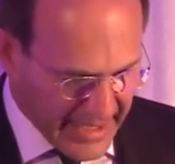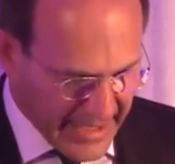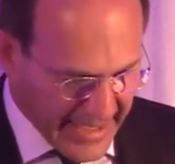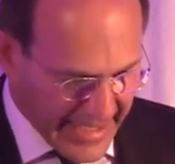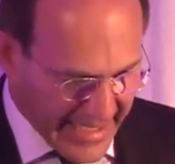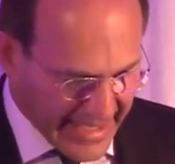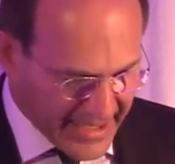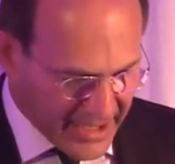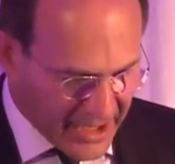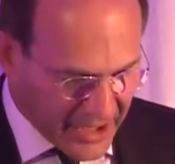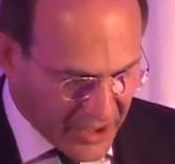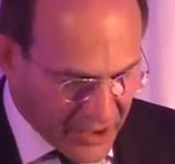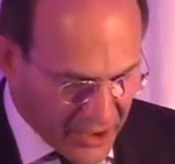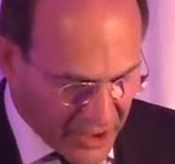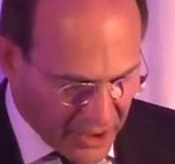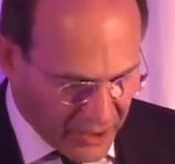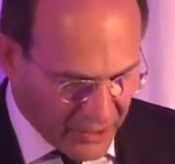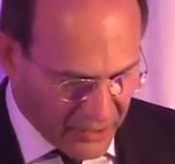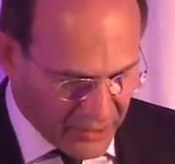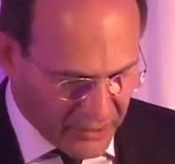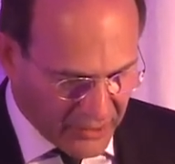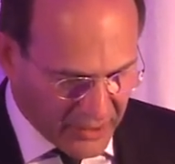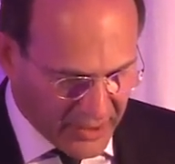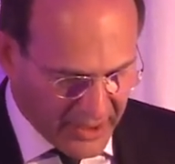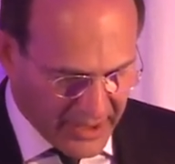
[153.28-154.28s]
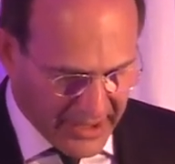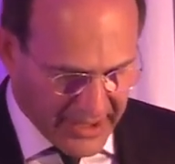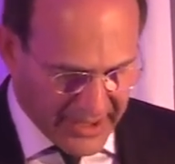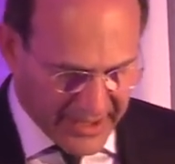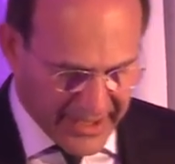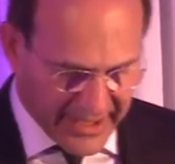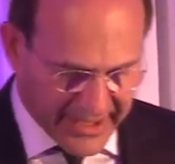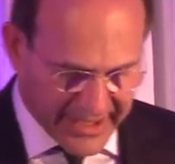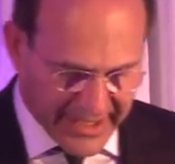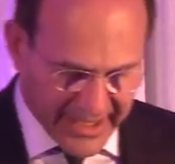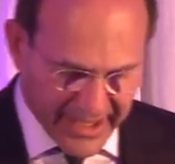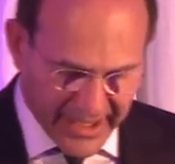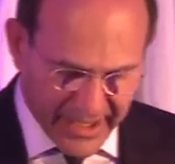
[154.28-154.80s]
and I know
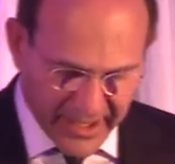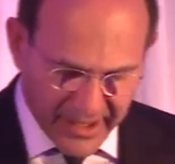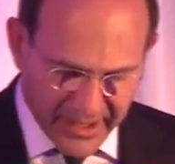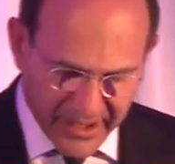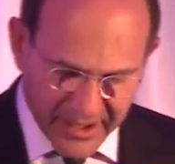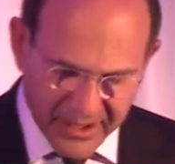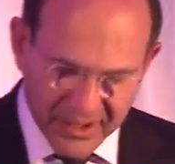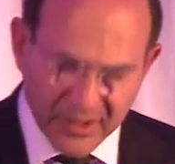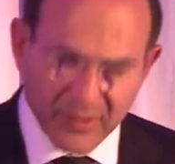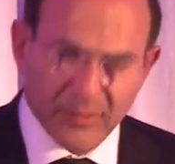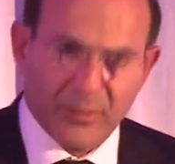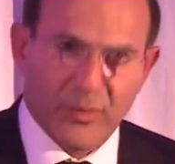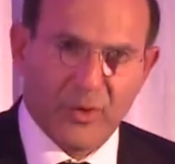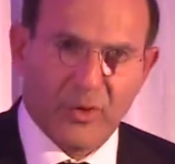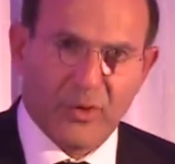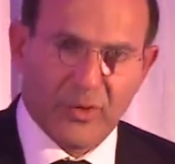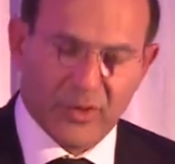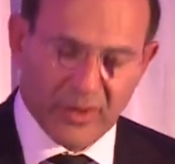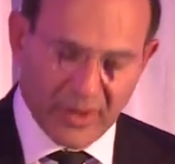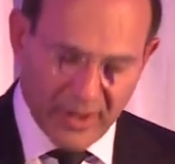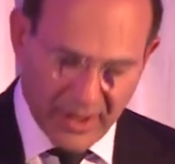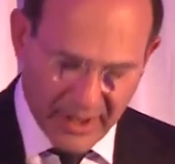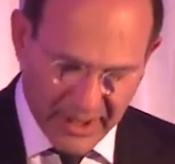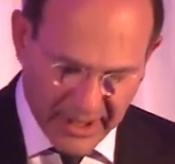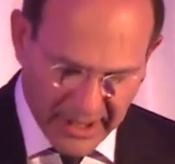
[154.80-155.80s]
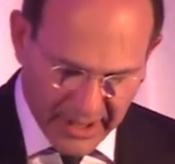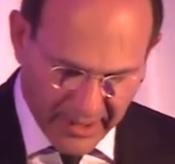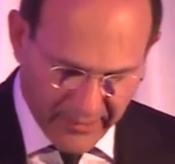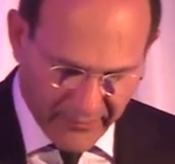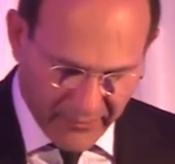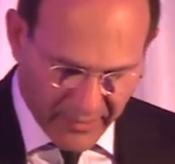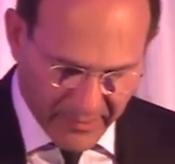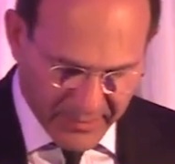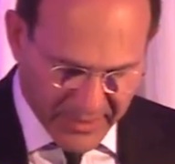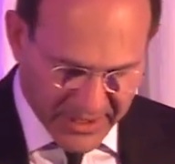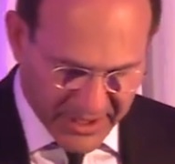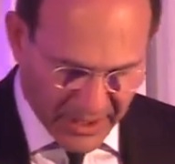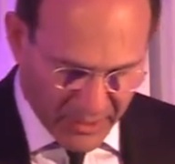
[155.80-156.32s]
that getting this support
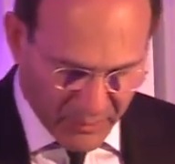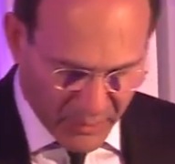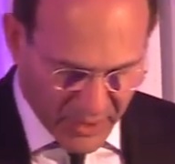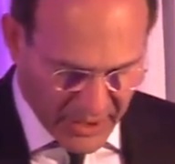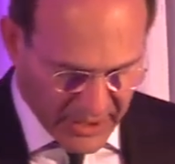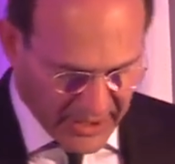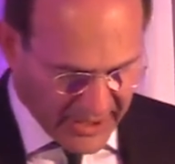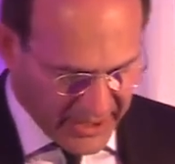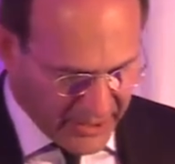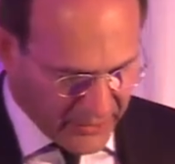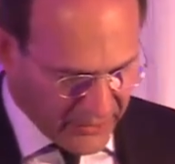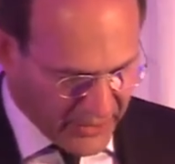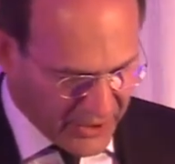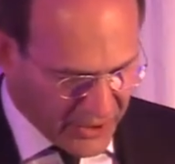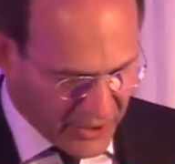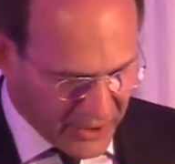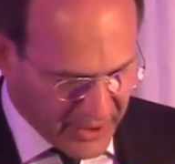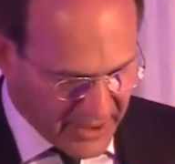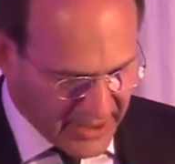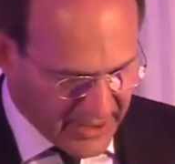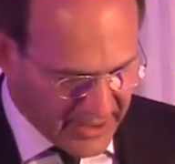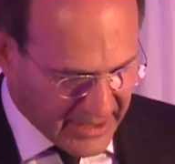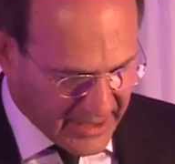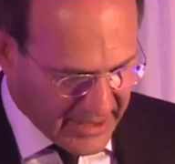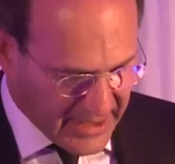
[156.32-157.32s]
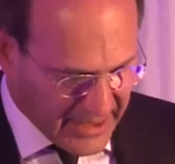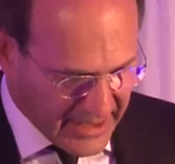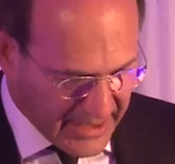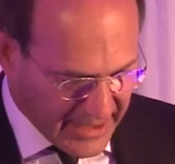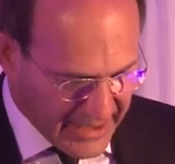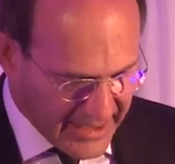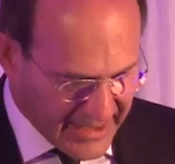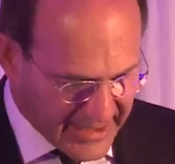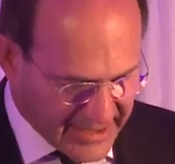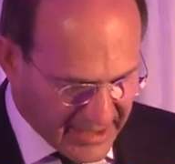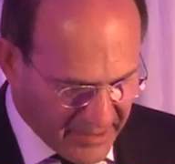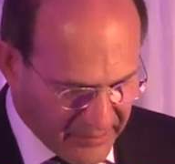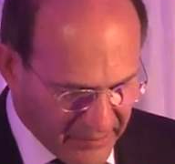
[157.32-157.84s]
from someone like Richard
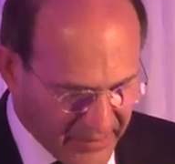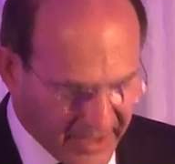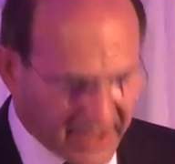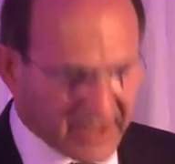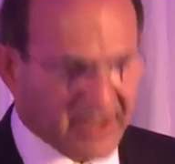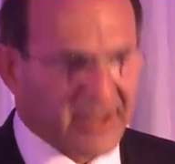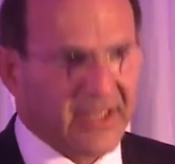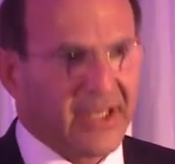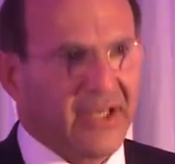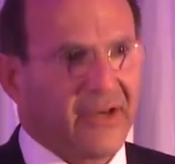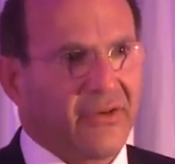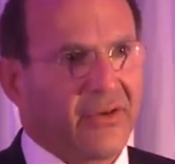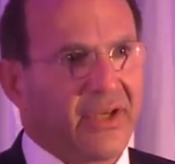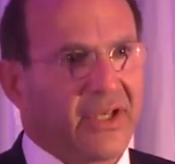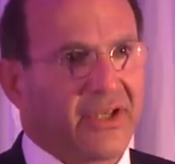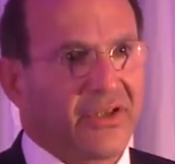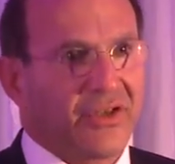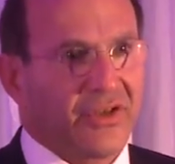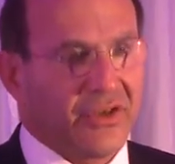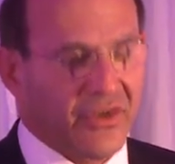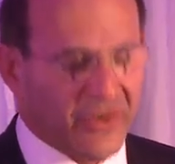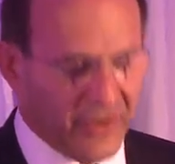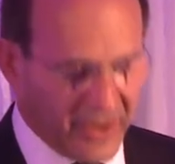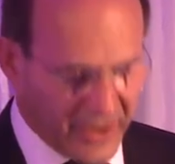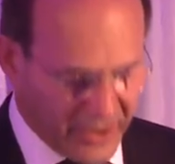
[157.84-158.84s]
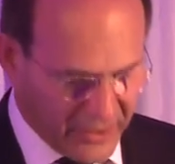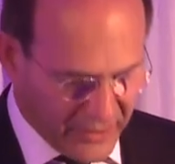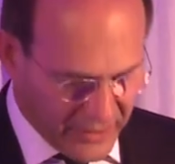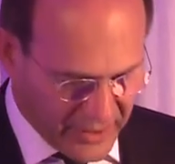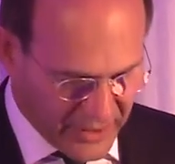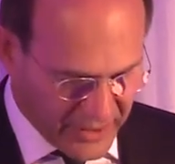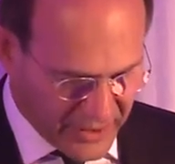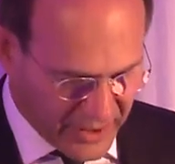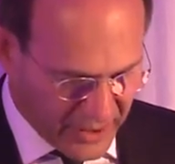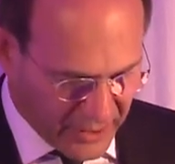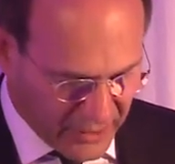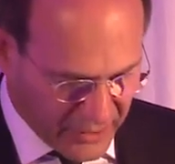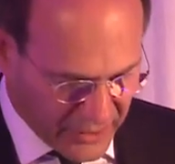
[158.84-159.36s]
is immensely reassuring to the
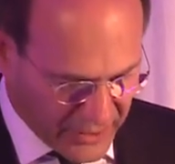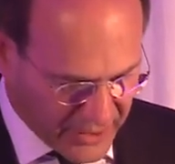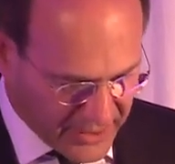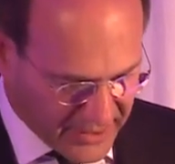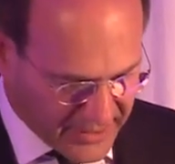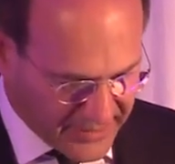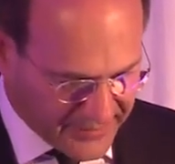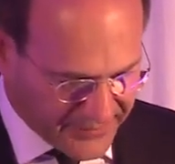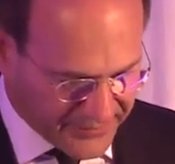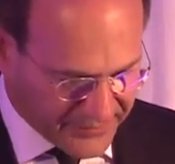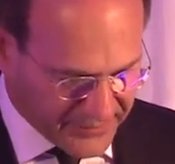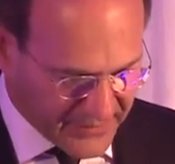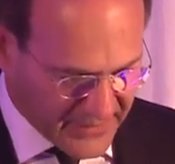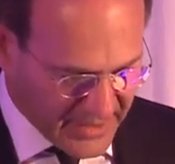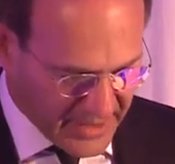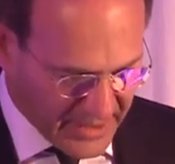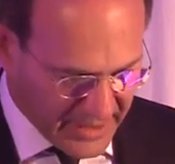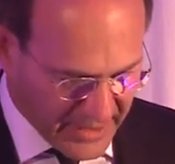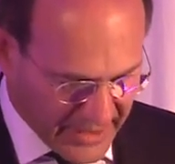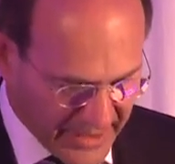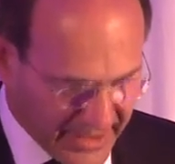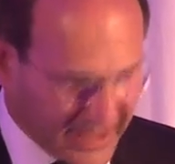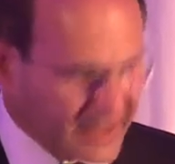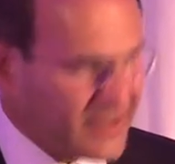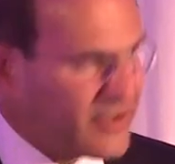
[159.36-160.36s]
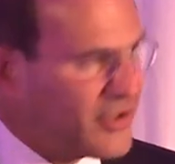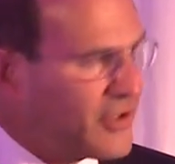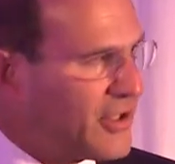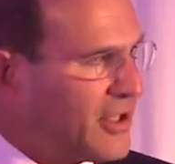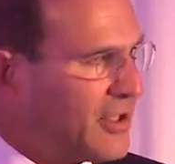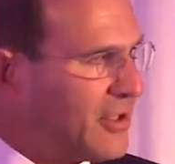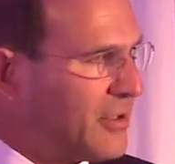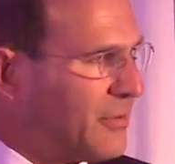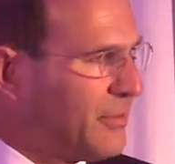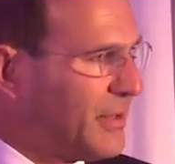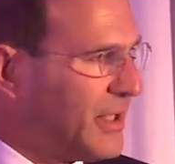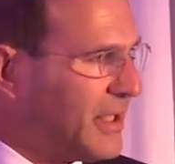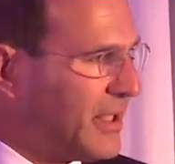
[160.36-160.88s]
soldiers. Ladies and
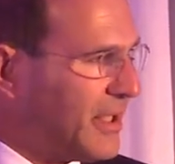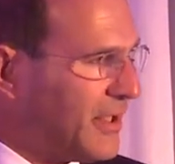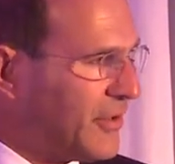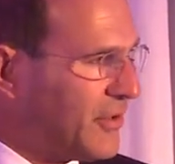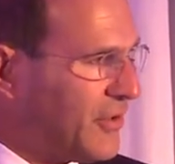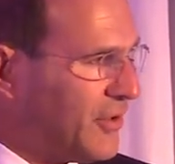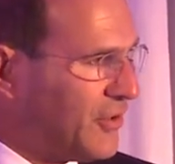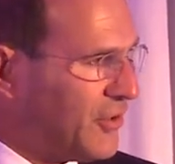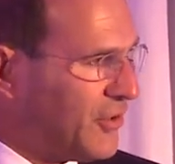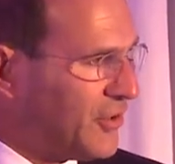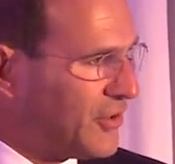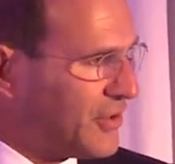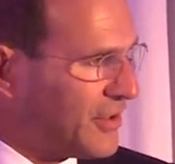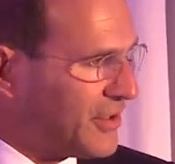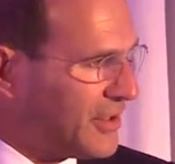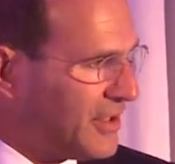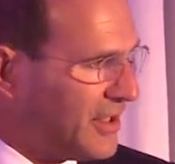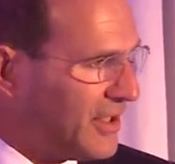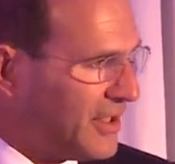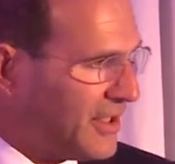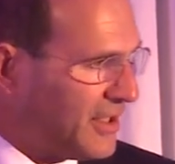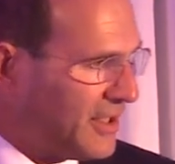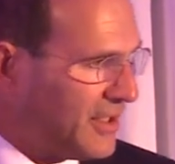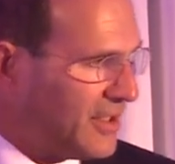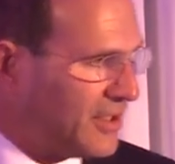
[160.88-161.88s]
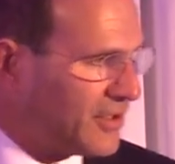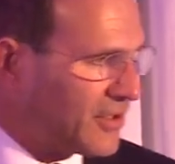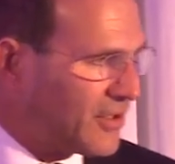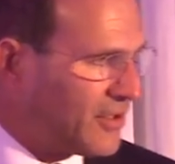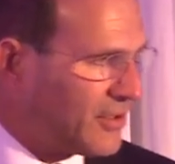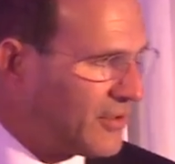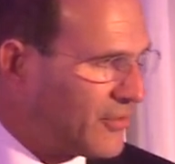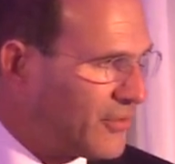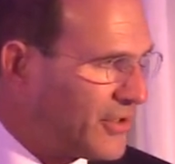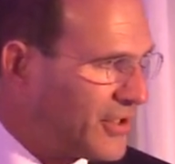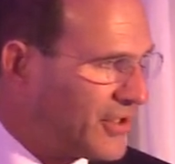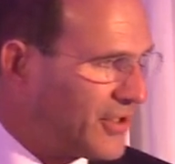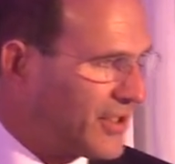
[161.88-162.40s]
gentlemen, I introduce Colonel
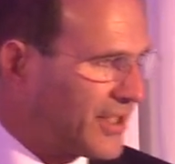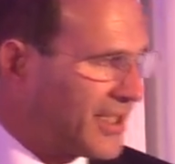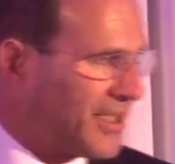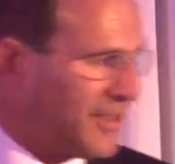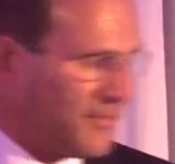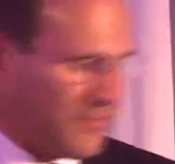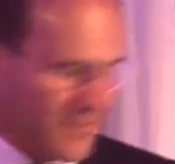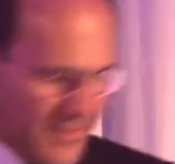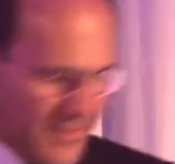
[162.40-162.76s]
Richard Kemp.